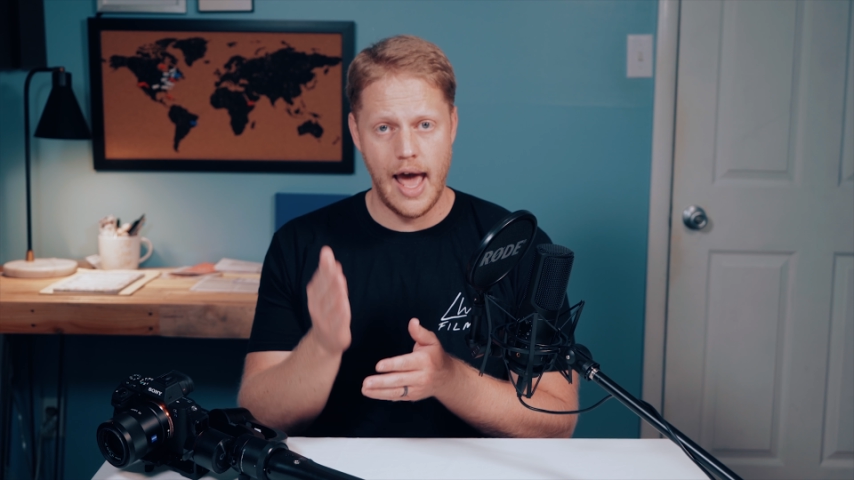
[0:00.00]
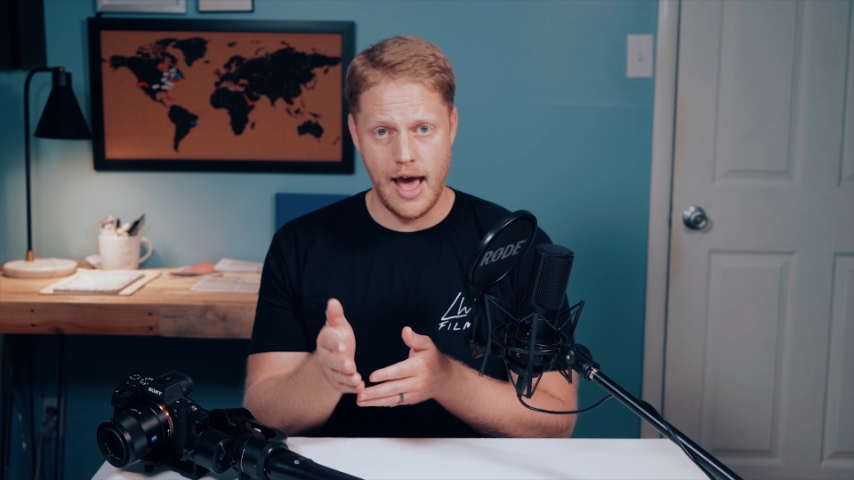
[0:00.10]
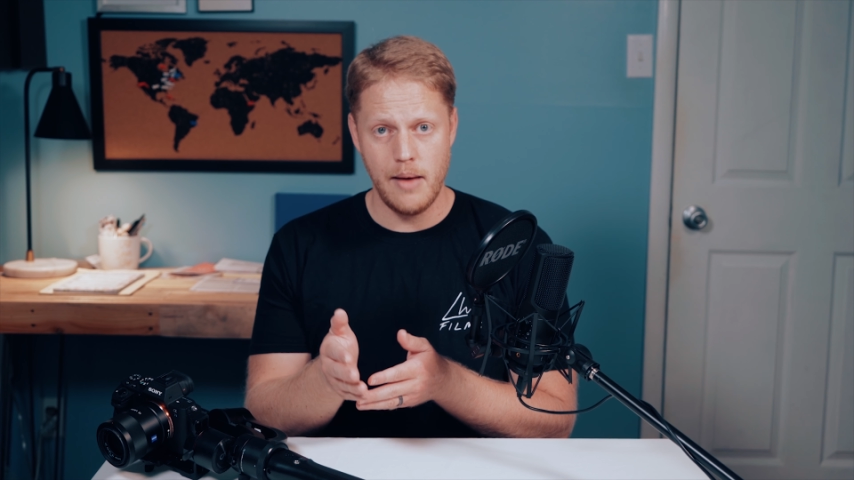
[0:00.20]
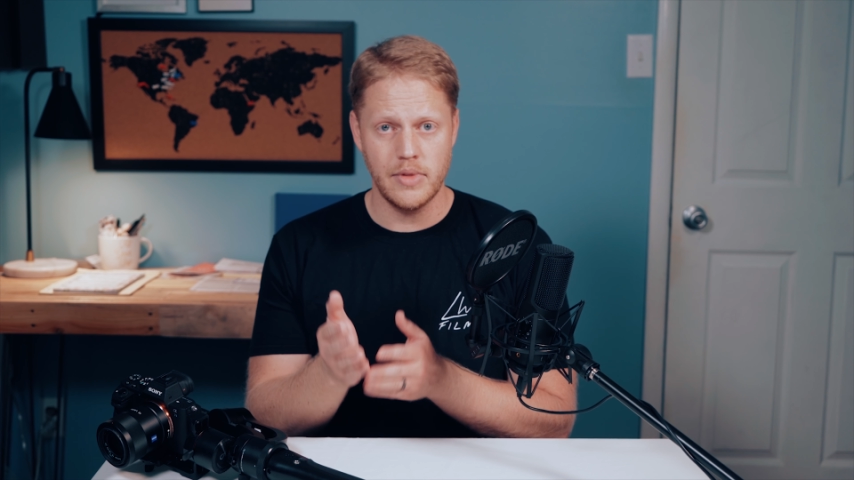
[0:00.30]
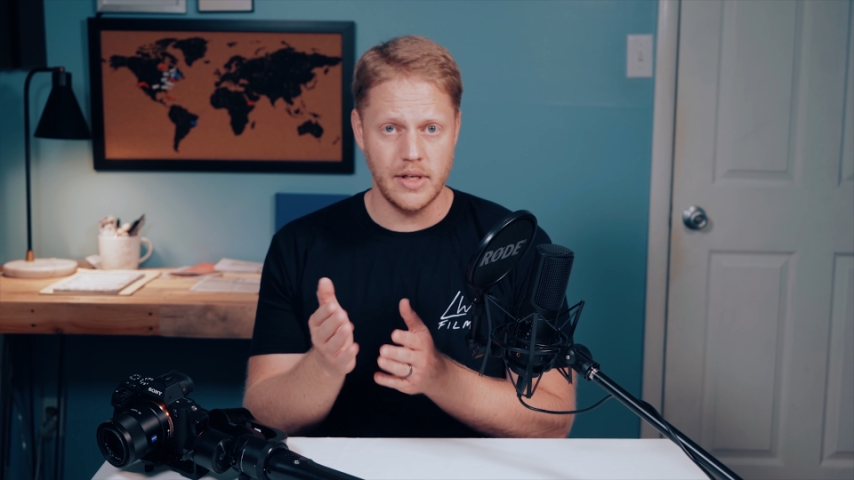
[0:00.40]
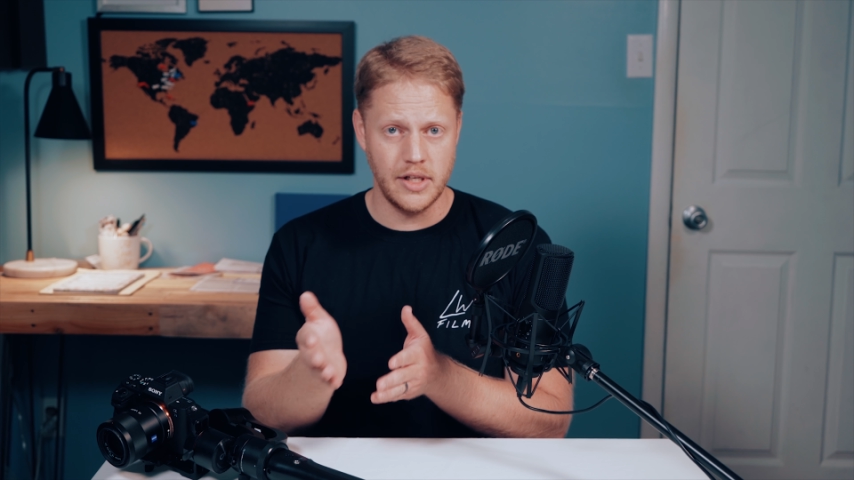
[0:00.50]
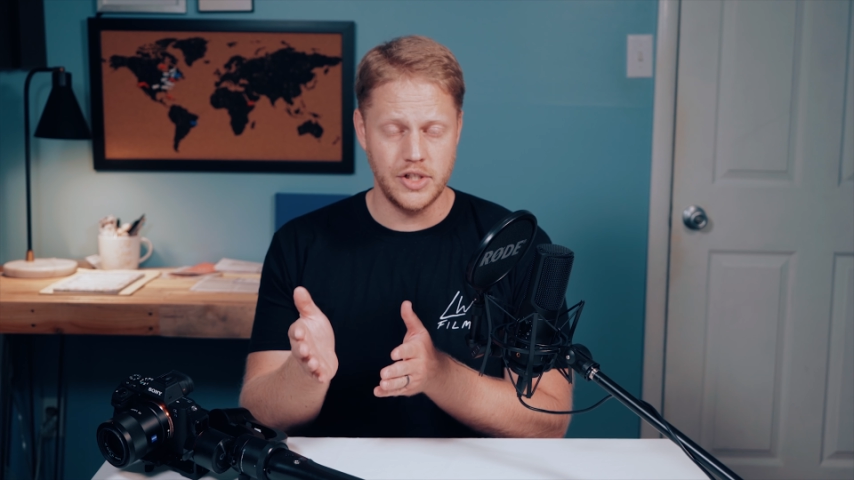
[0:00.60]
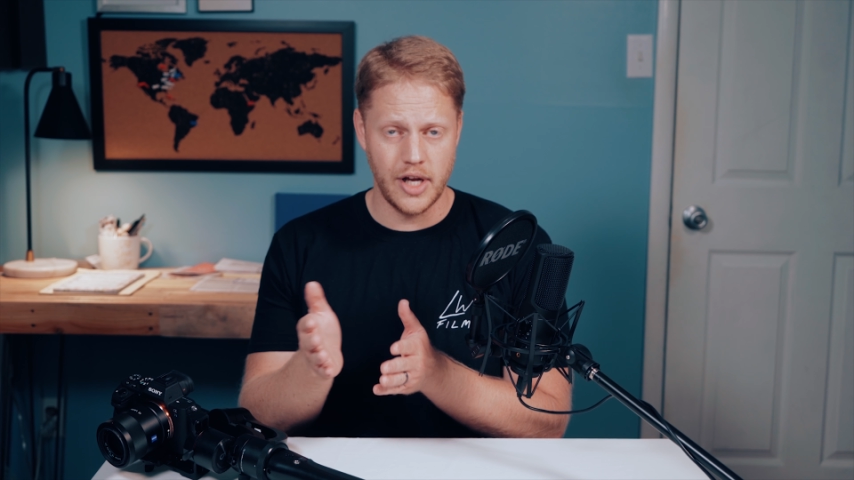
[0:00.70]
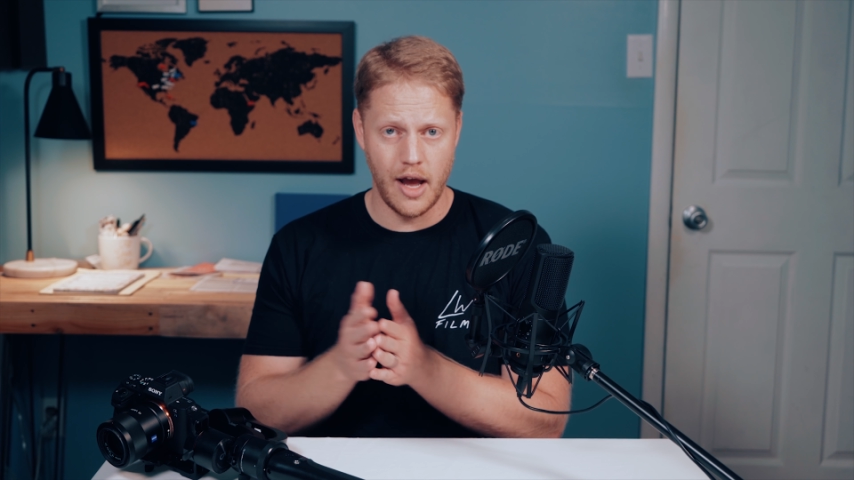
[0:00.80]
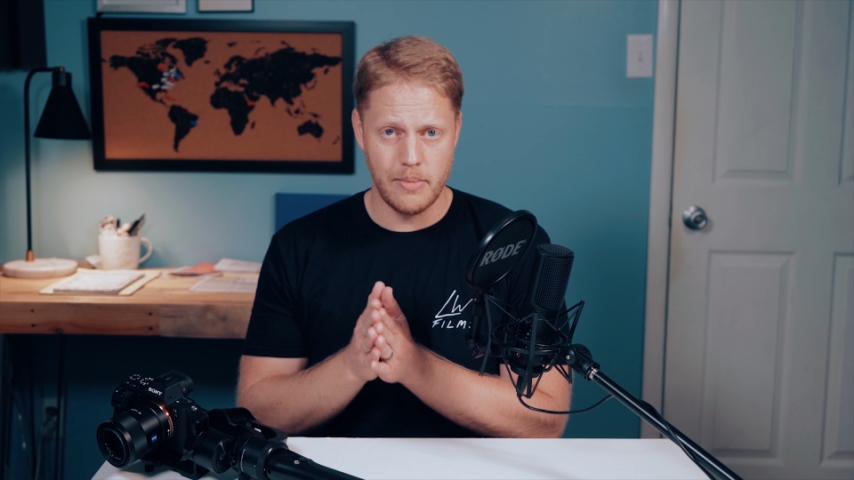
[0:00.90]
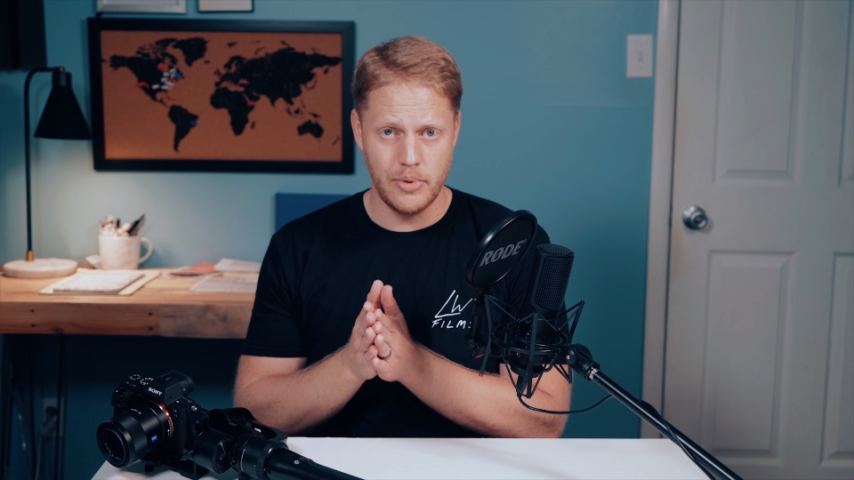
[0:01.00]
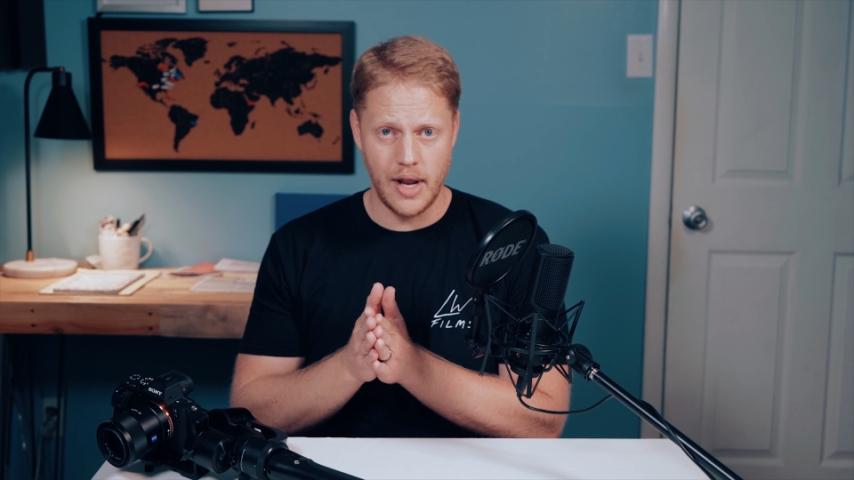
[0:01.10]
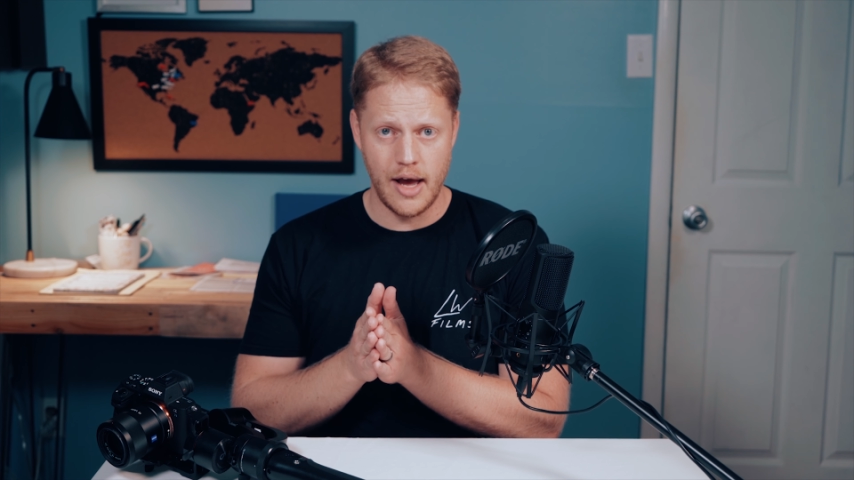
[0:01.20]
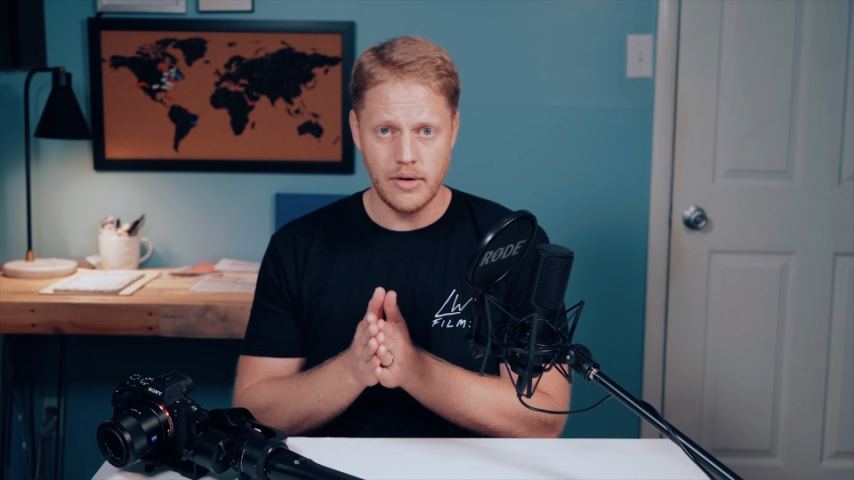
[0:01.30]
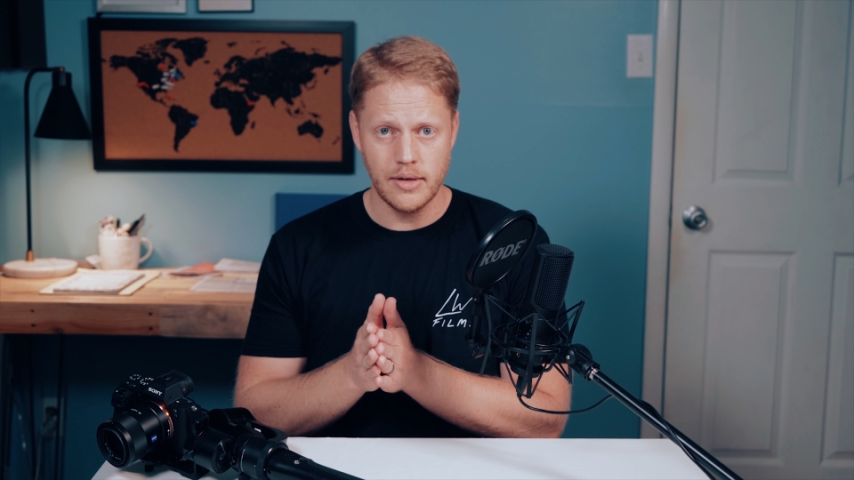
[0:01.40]
app that DJI
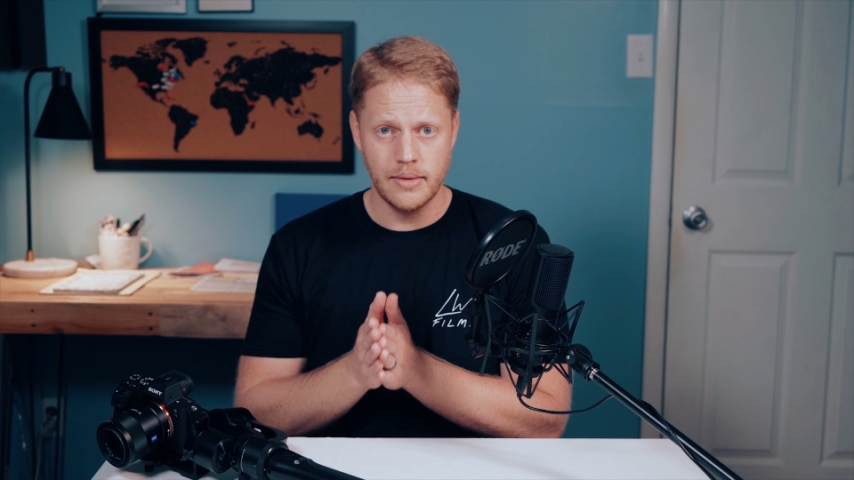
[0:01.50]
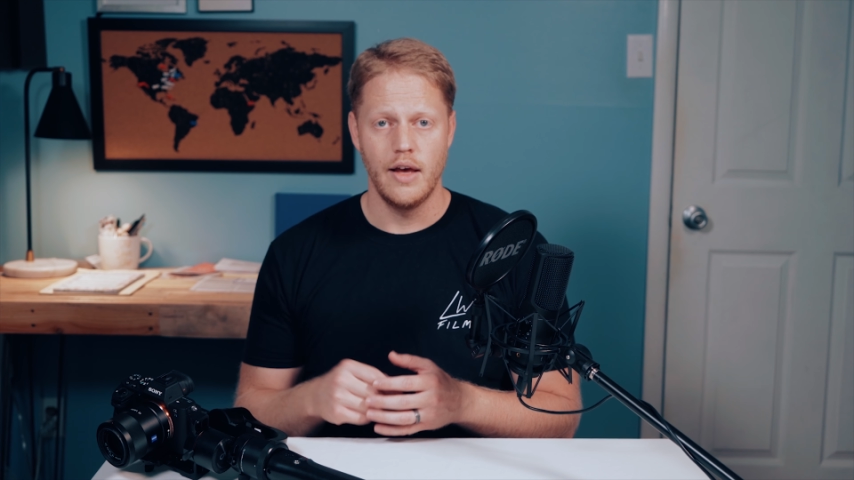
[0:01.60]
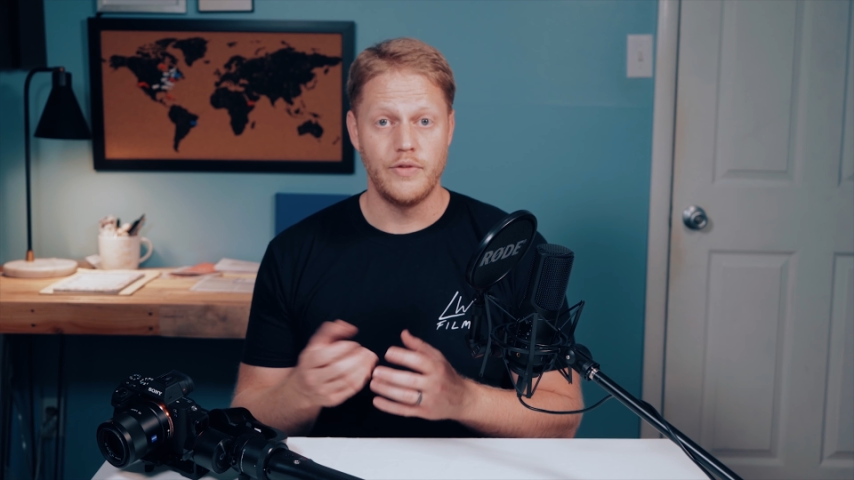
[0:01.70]
put out.